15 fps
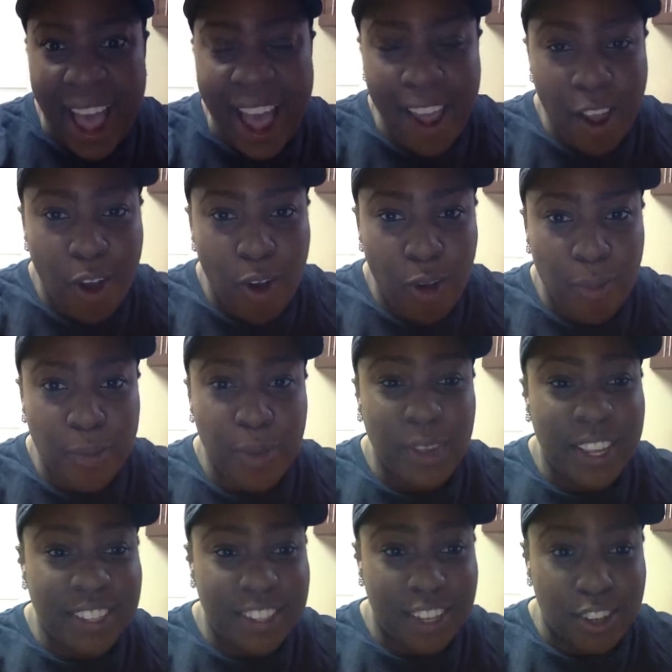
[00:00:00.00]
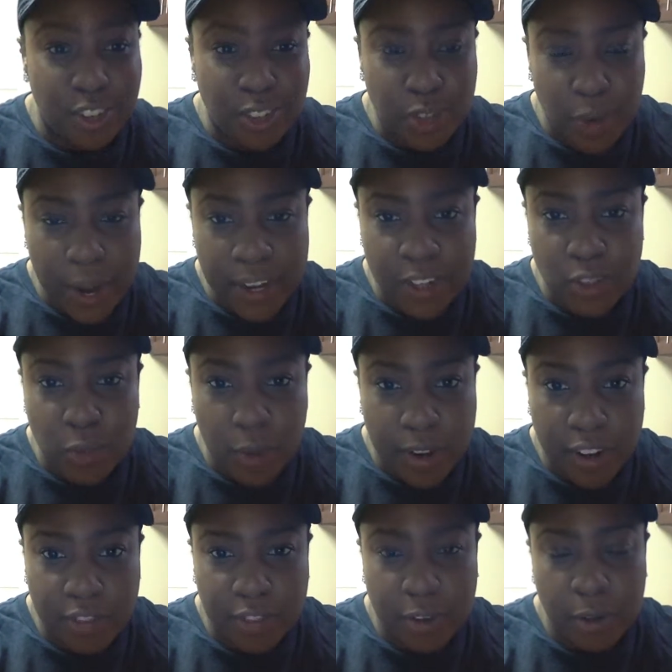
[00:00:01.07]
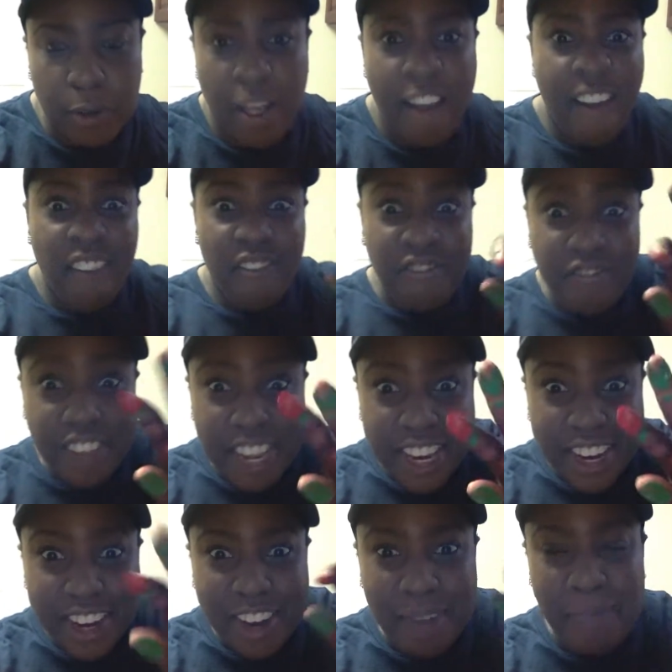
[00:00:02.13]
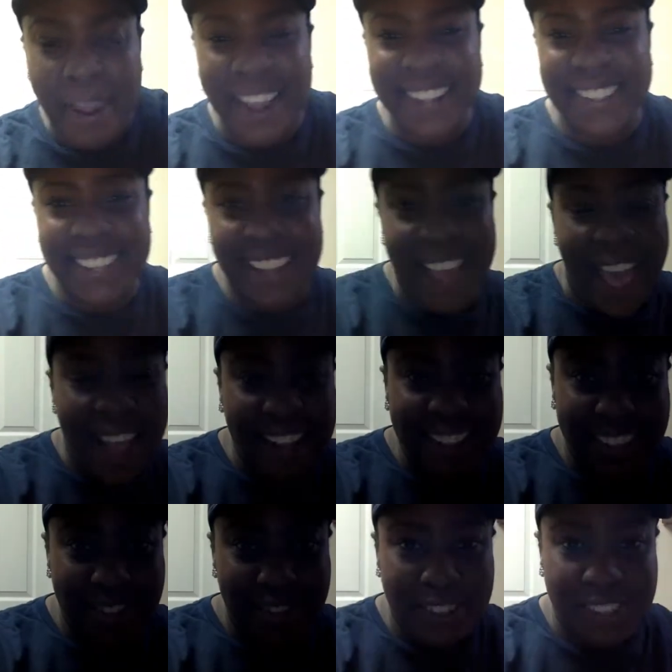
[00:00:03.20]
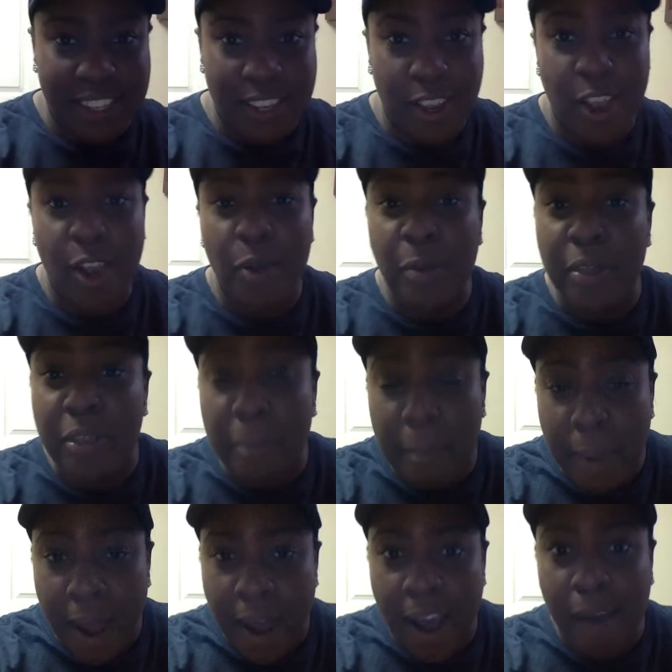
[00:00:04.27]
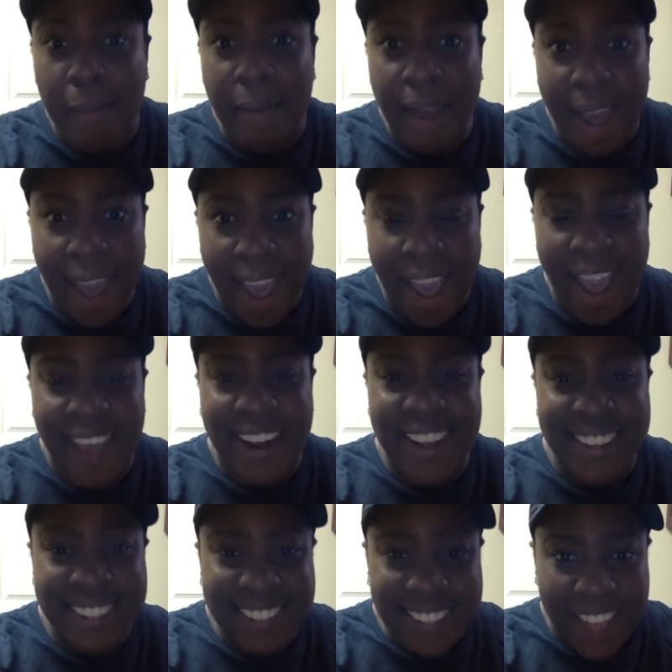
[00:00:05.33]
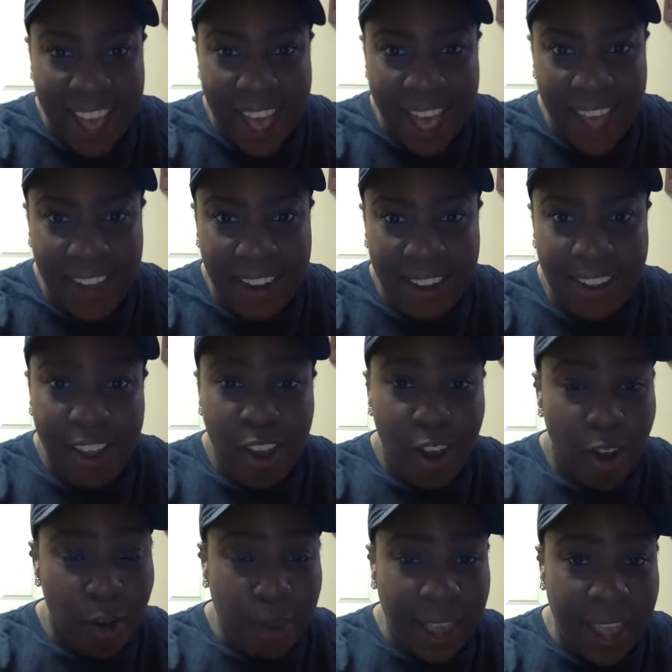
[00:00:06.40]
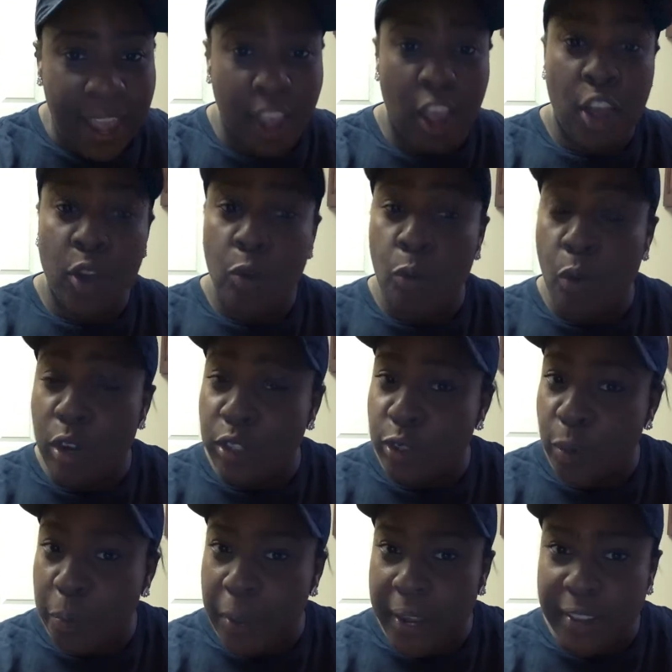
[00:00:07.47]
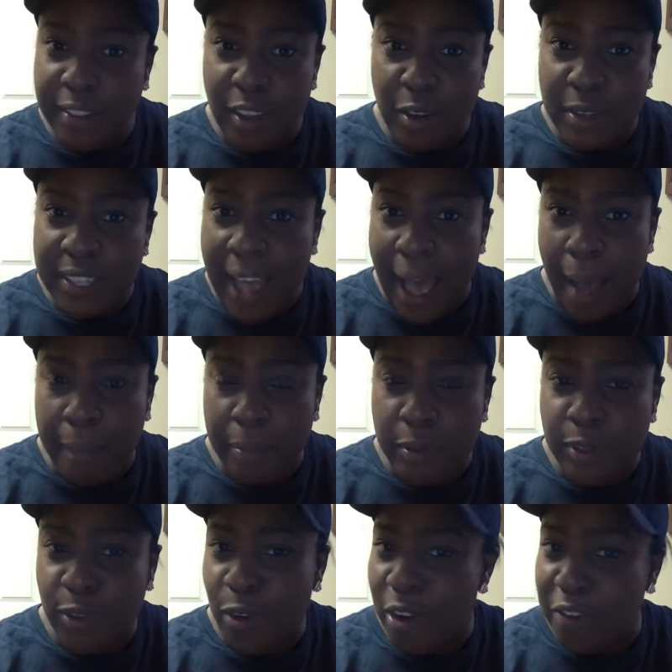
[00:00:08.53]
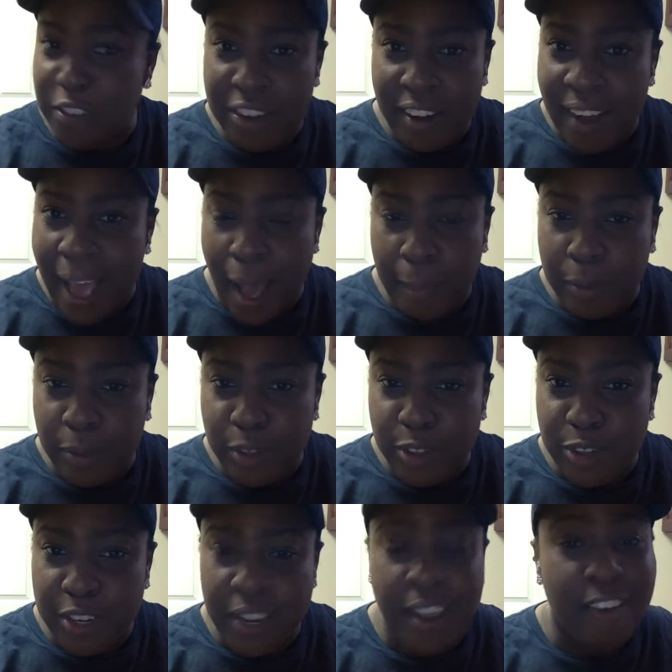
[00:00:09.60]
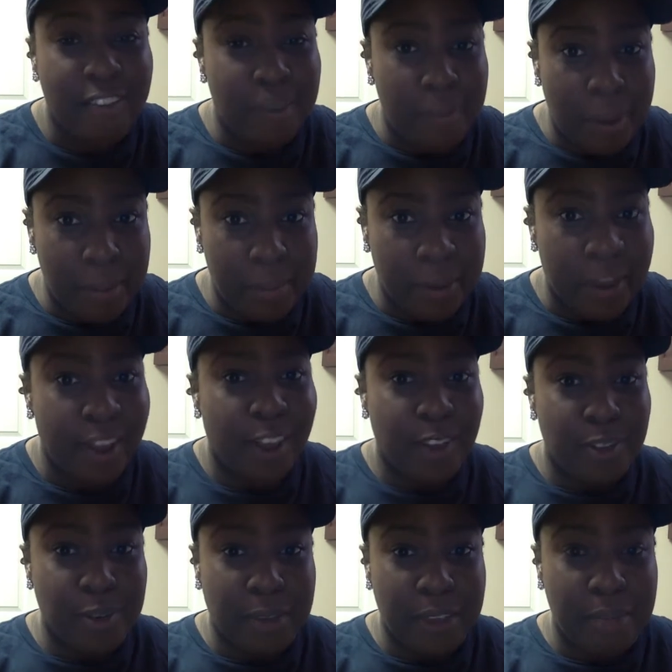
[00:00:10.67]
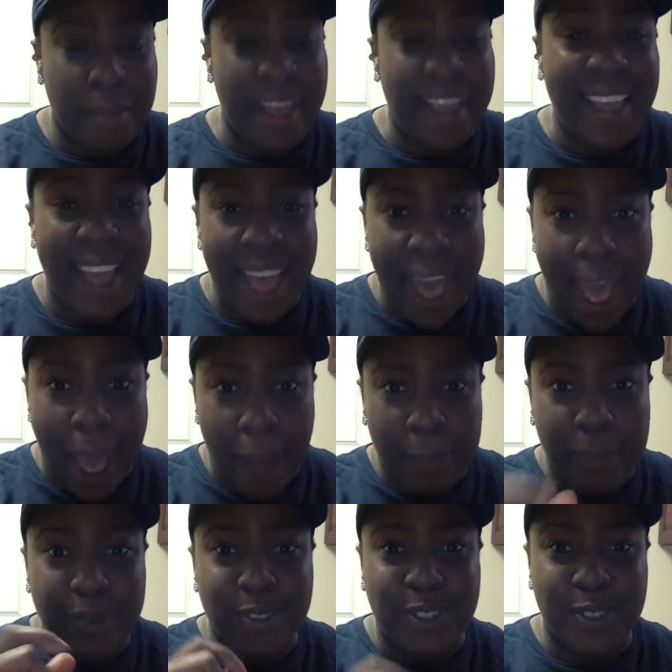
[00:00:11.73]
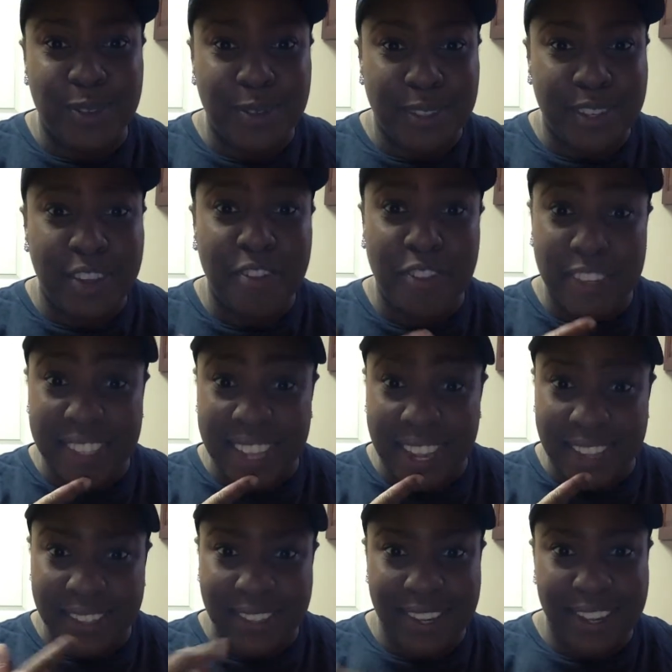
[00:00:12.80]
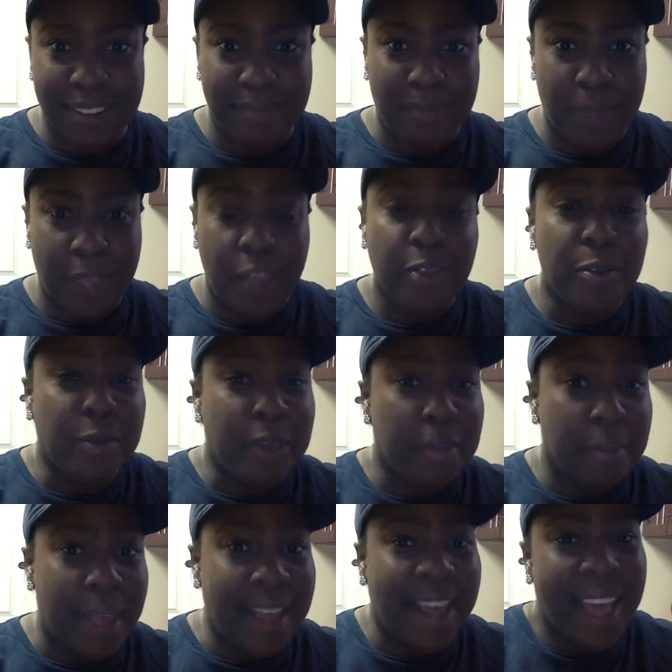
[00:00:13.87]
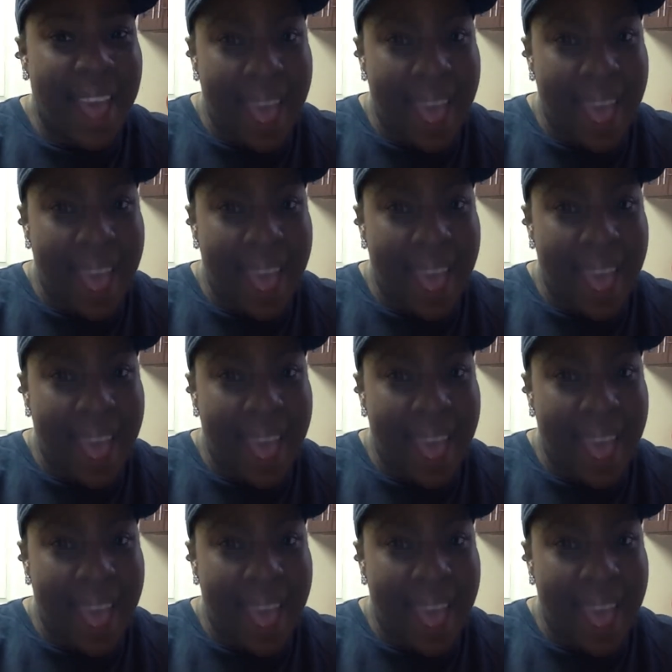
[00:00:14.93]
I hope you get to enjoy this wonderful finger painting activity with mom and dad. Okay? Once you pick those apples off of your apple tree, remember, you can make apple juice for tasting. You can make